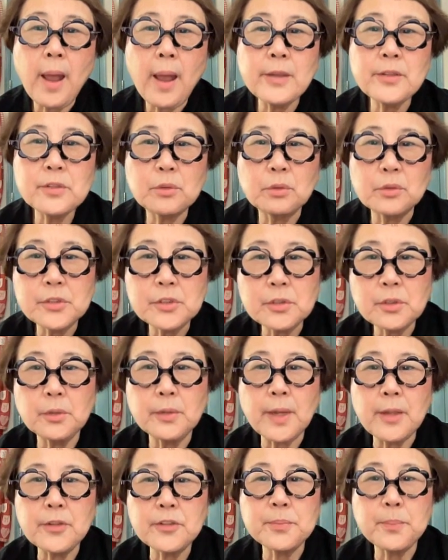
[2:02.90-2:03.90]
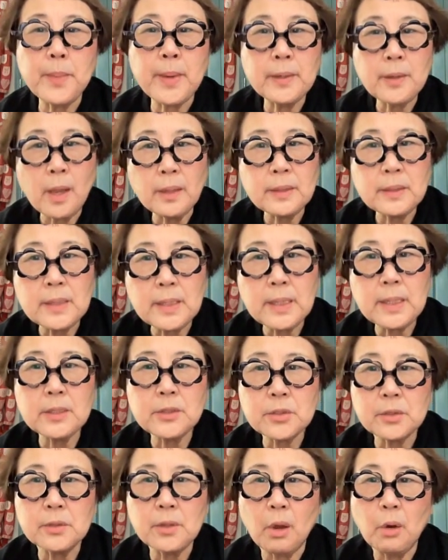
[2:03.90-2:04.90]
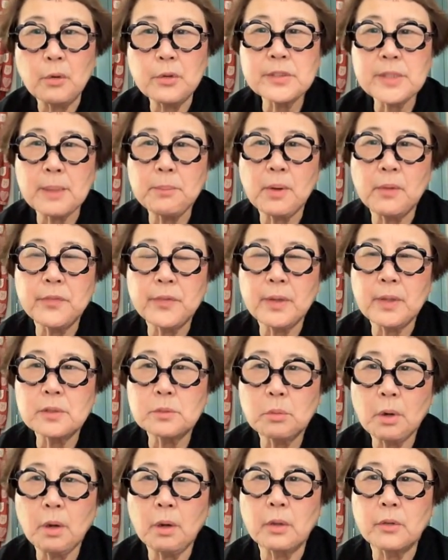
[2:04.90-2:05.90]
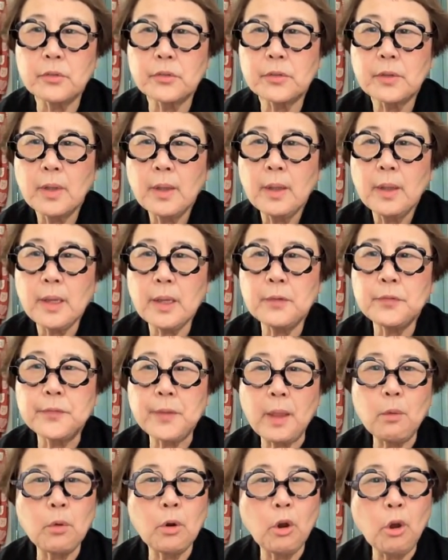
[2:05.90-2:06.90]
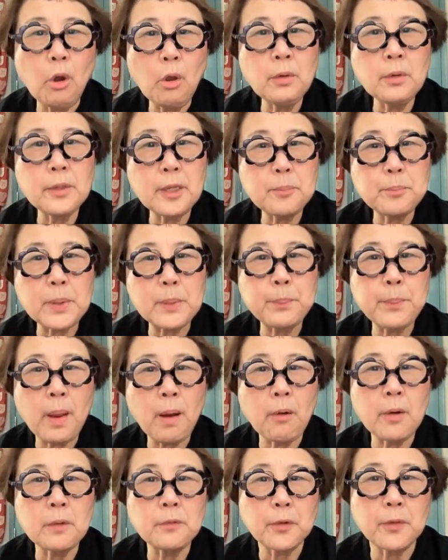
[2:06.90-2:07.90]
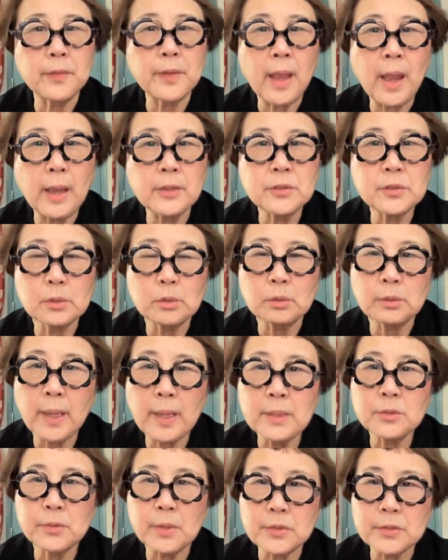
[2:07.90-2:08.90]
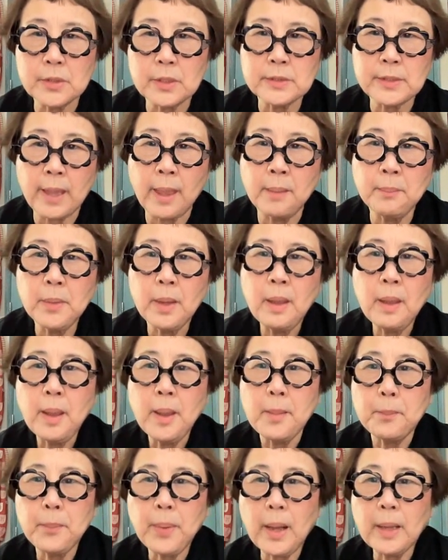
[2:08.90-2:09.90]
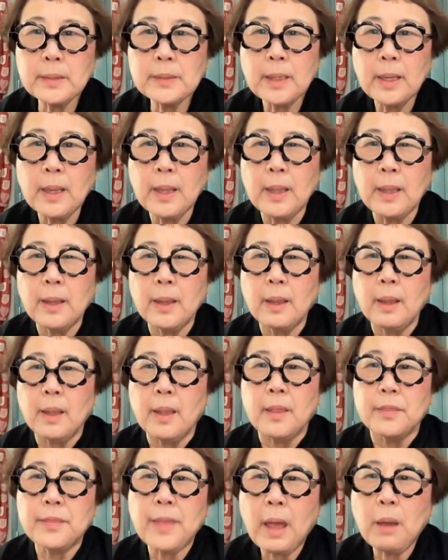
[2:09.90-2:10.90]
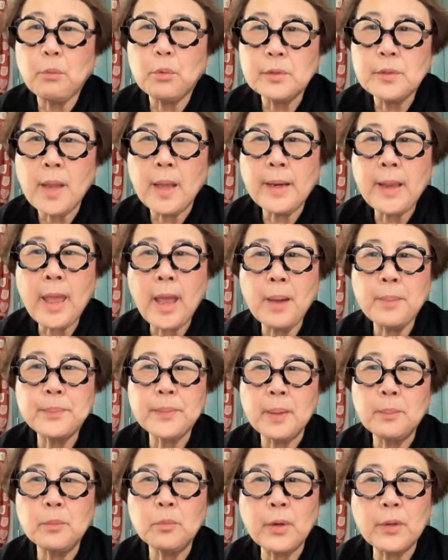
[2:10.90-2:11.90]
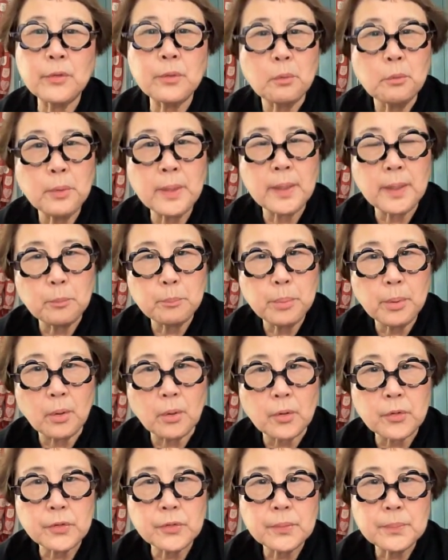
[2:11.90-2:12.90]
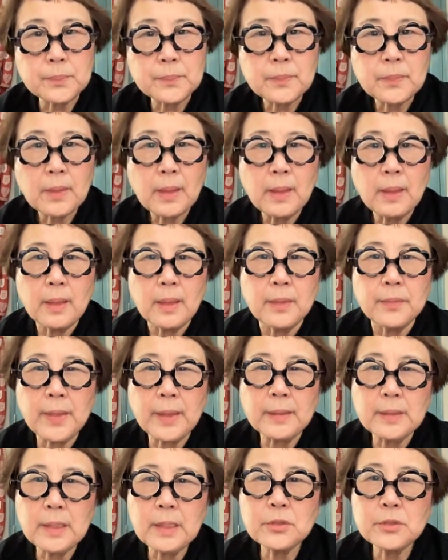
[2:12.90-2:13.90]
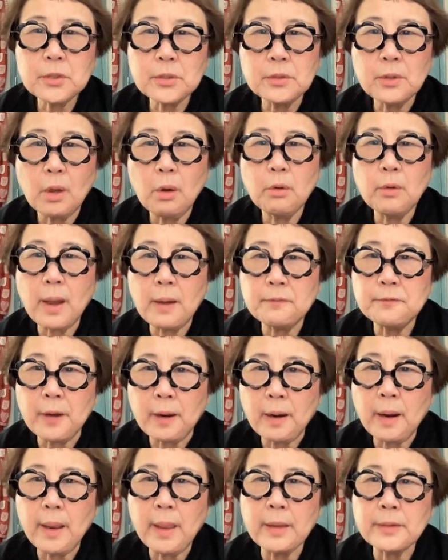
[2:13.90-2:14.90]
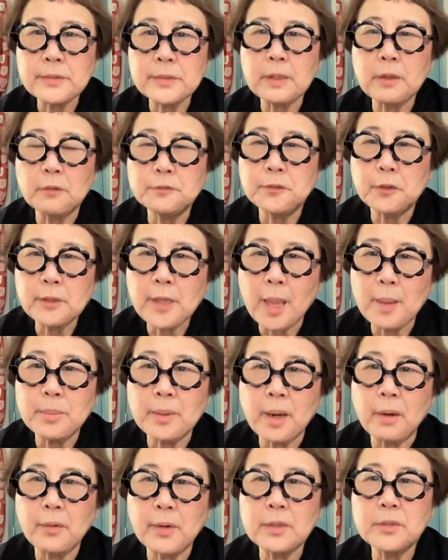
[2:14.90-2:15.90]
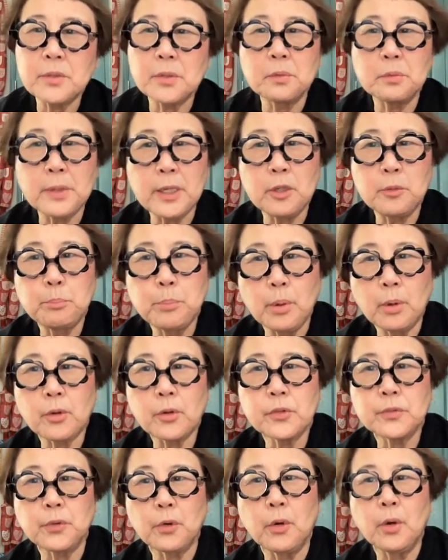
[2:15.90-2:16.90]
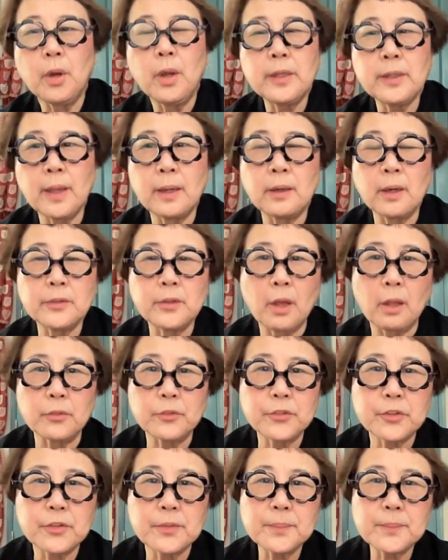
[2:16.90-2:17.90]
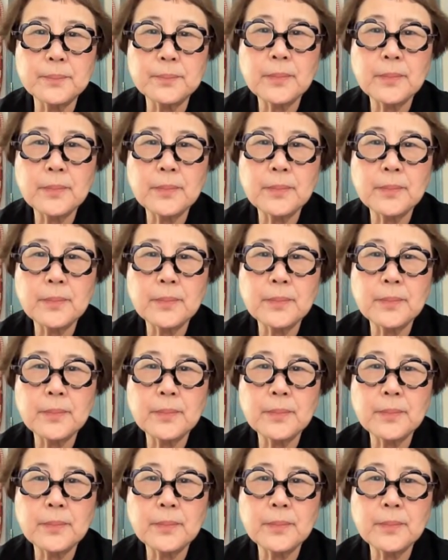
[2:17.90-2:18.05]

high school students may not need to know some of these words if they were only preparing for the high school entrance exam, but that would not help them with reading books. They need to know a variety of vocabulary to read books for young adults.